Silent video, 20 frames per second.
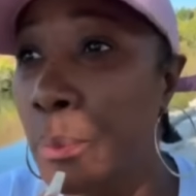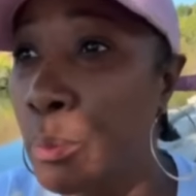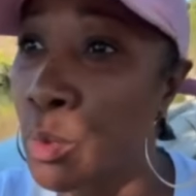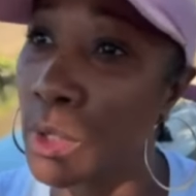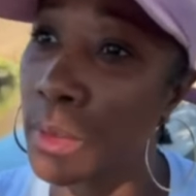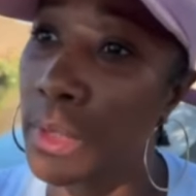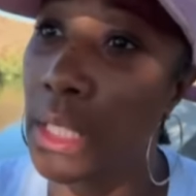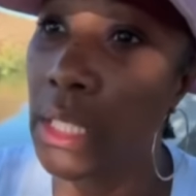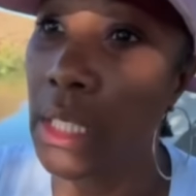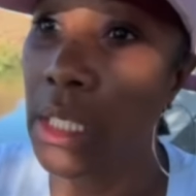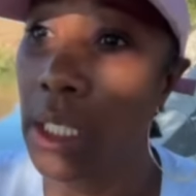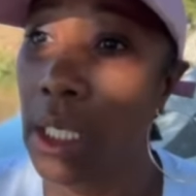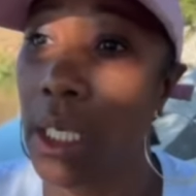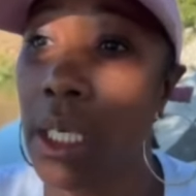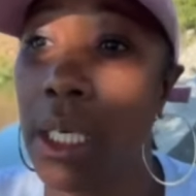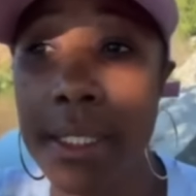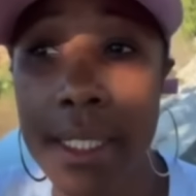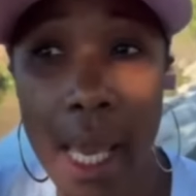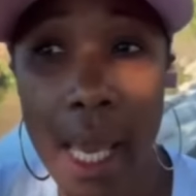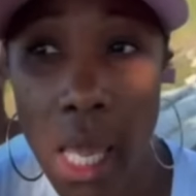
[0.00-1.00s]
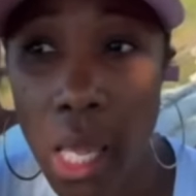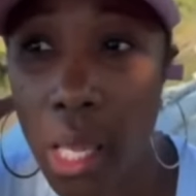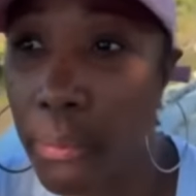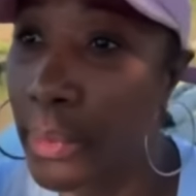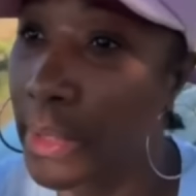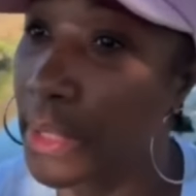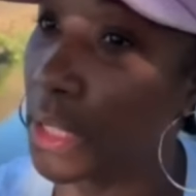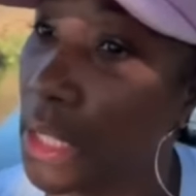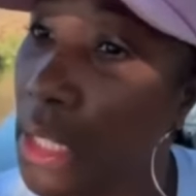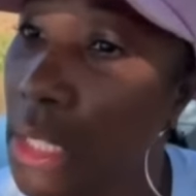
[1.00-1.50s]
lip was leaking, his
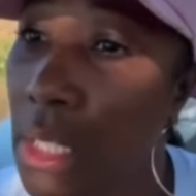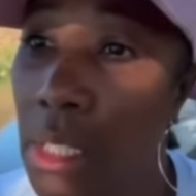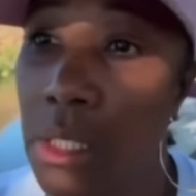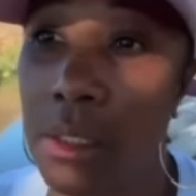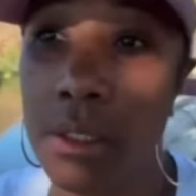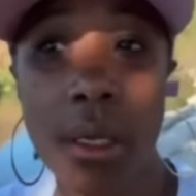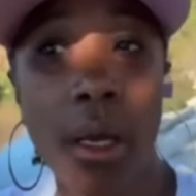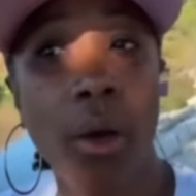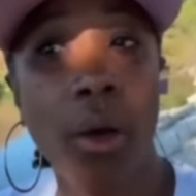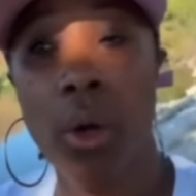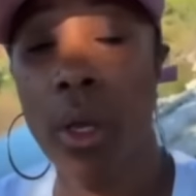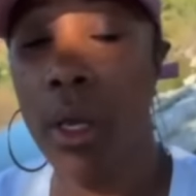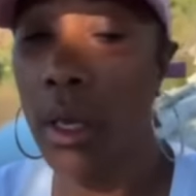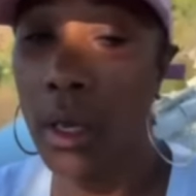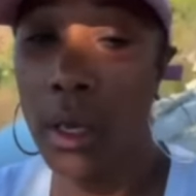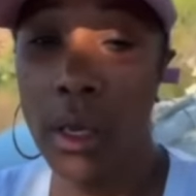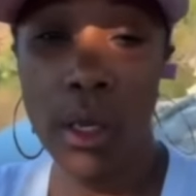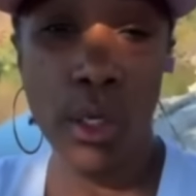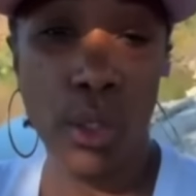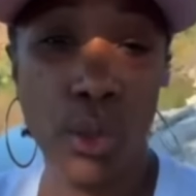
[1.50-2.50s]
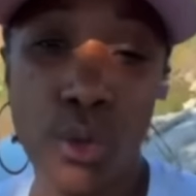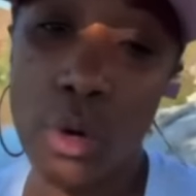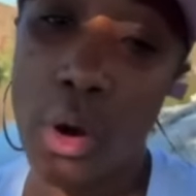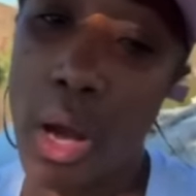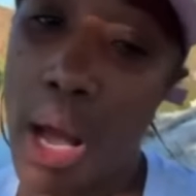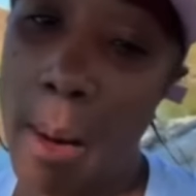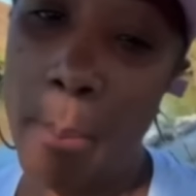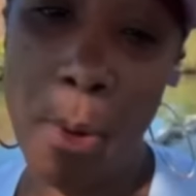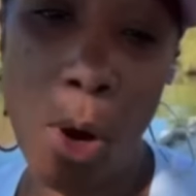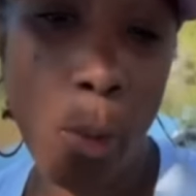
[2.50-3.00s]
head was leaking. So you know
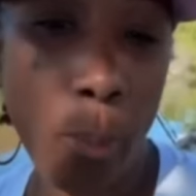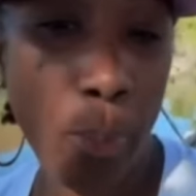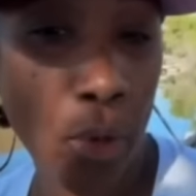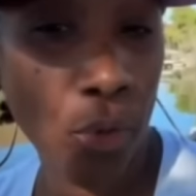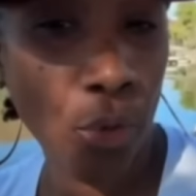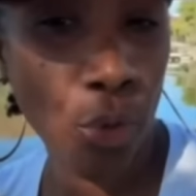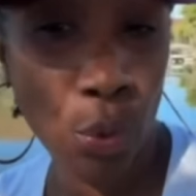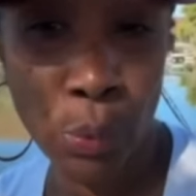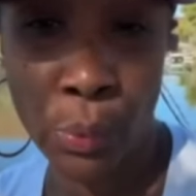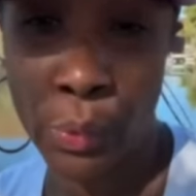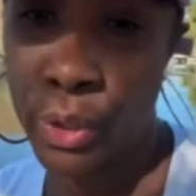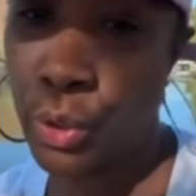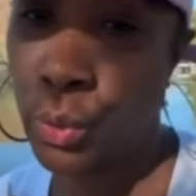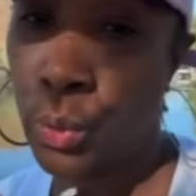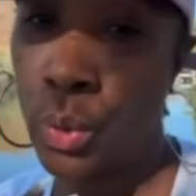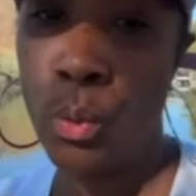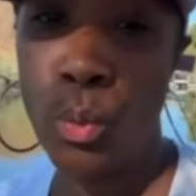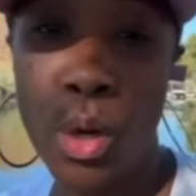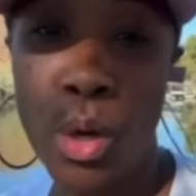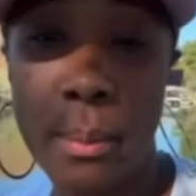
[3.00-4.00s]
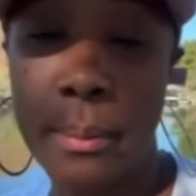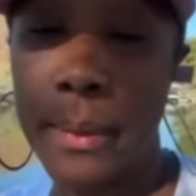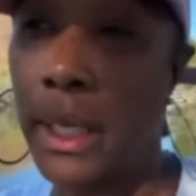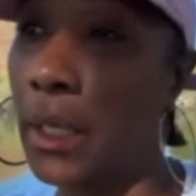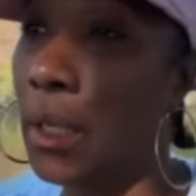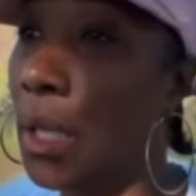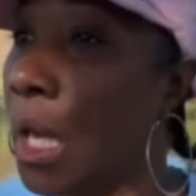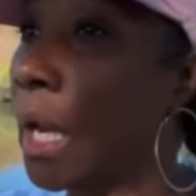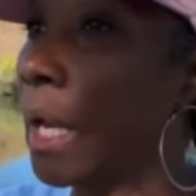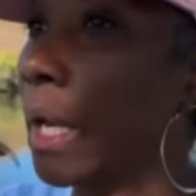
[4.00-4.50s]
how Popo do when you a
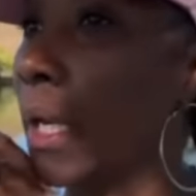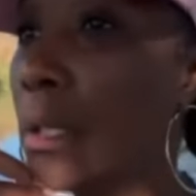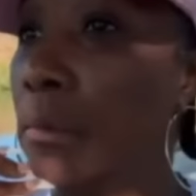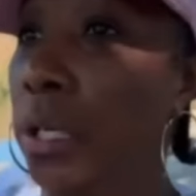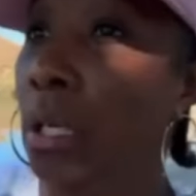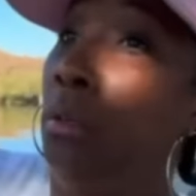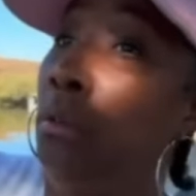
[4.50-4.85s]
woman, like